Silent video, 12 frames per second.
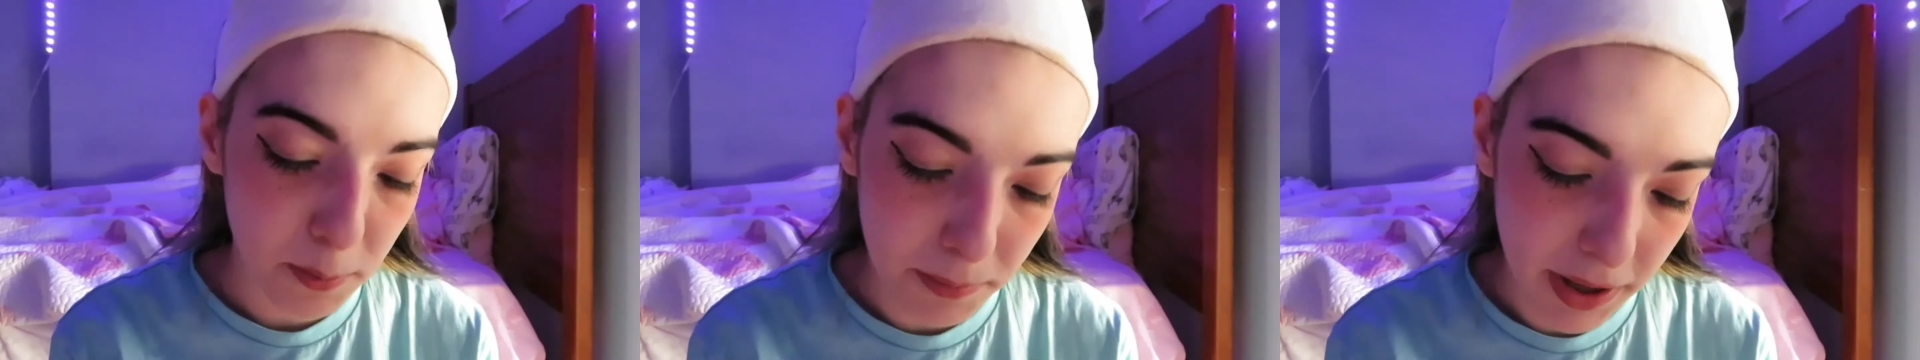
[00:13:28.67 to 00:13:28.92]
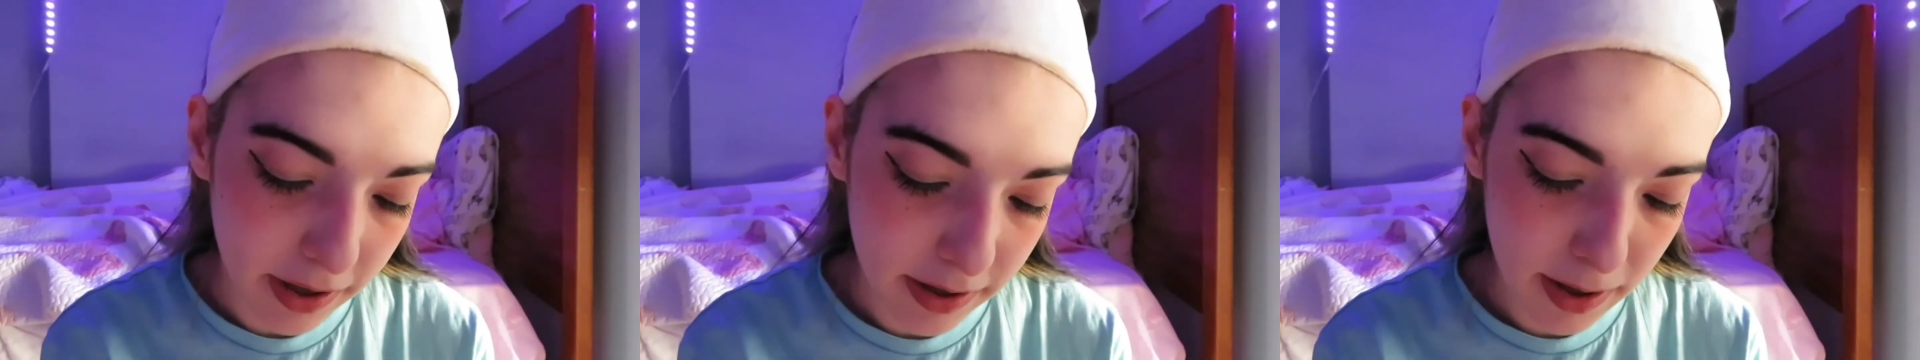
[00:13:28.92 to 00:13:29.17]

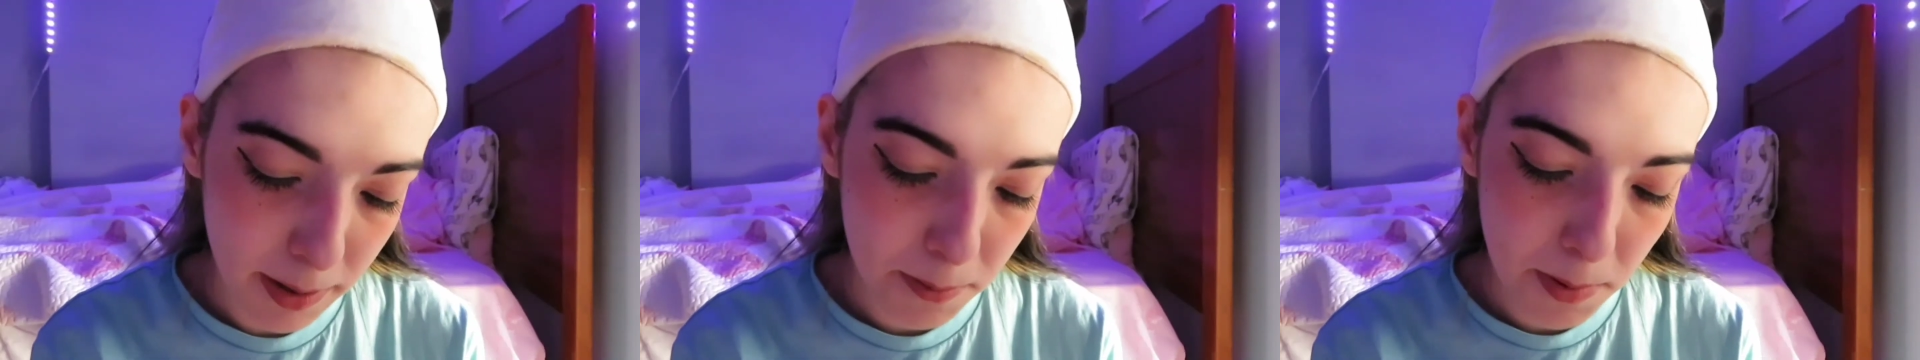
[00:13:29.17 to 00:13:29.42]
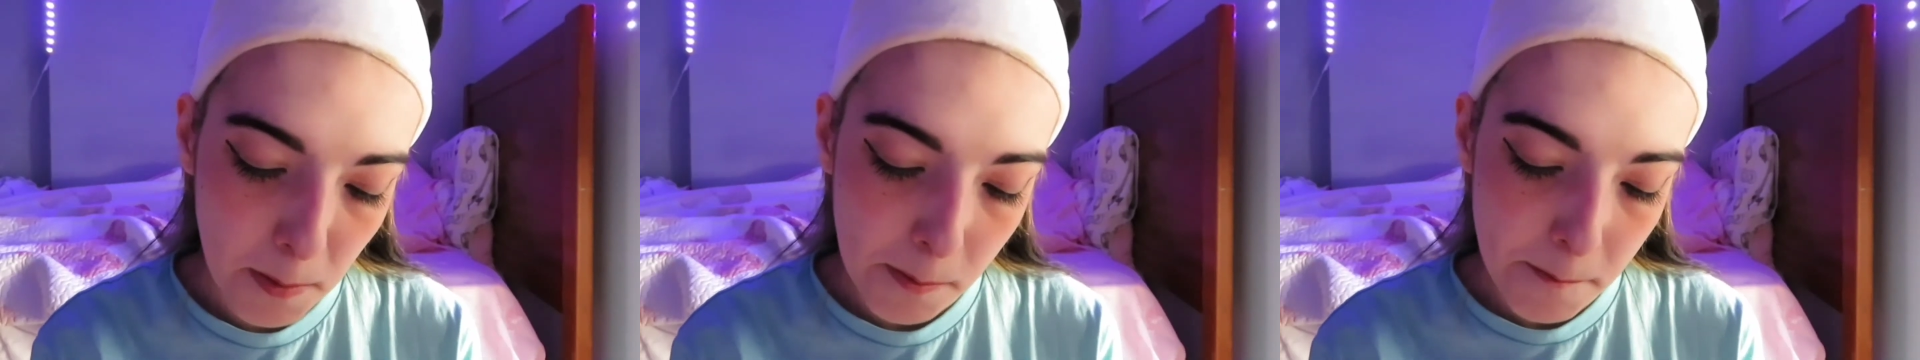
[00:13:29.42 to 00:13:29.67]

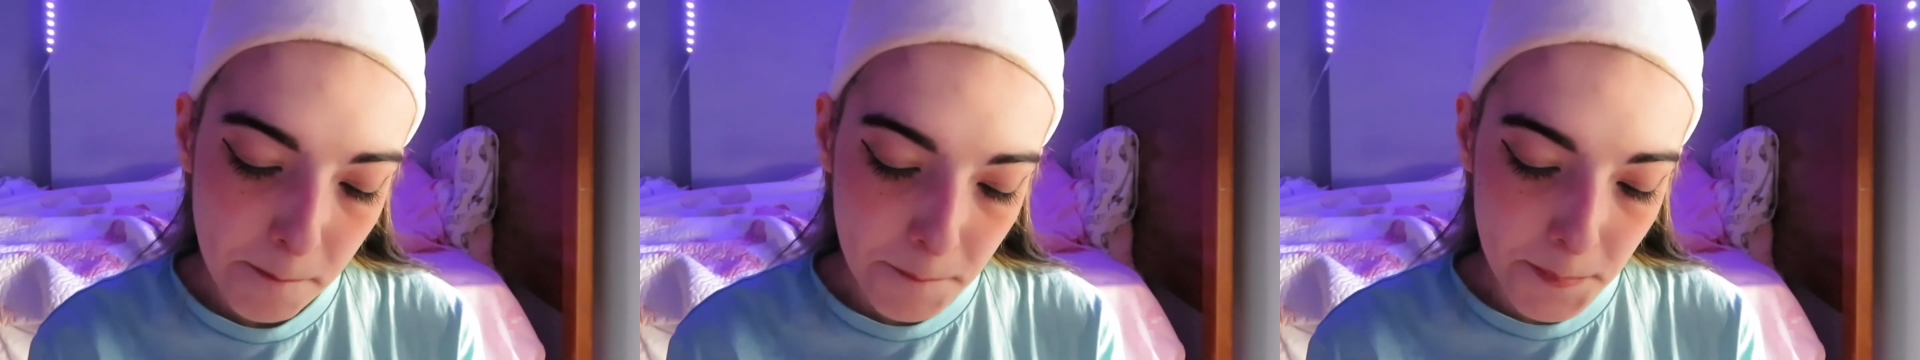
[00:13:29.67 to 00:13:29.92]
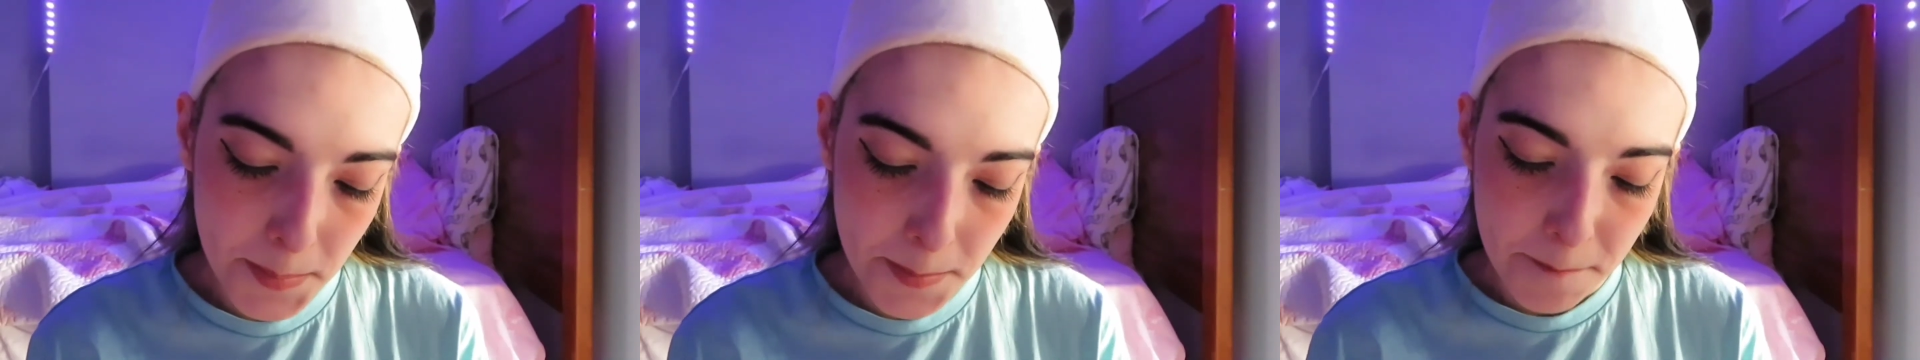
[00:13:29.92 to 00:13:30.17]
makeup
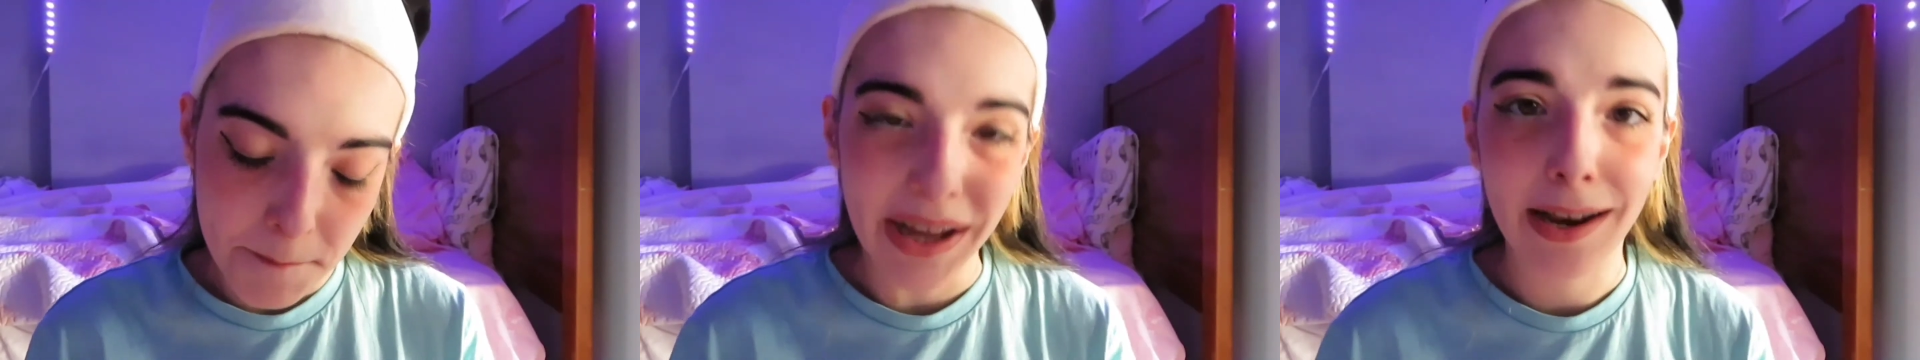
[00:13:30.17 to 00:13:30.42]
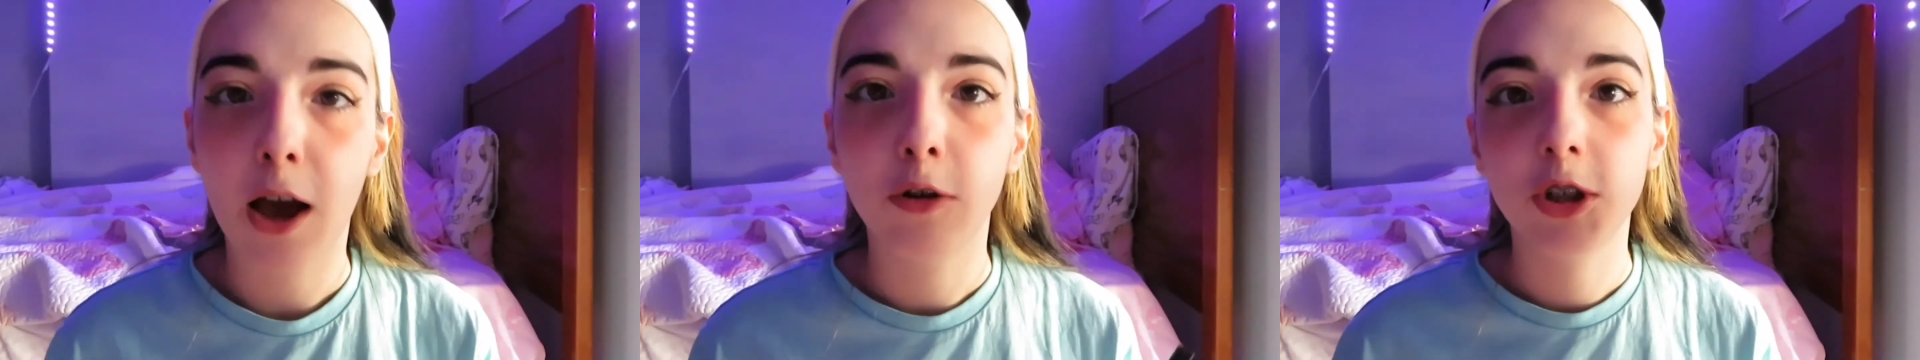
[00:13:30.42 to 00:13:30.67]
and how